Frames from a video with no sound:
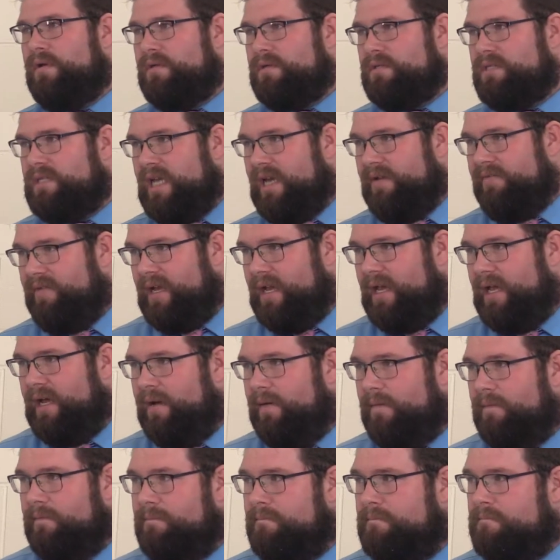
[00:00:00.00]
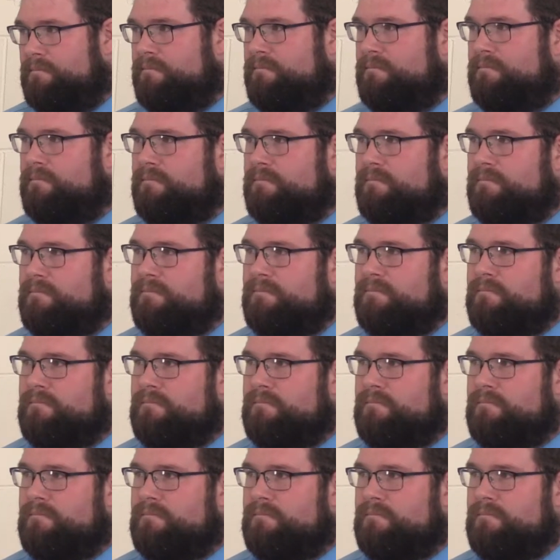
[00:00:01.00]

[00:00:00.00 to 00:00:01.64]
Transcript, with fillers: 7 now. Right.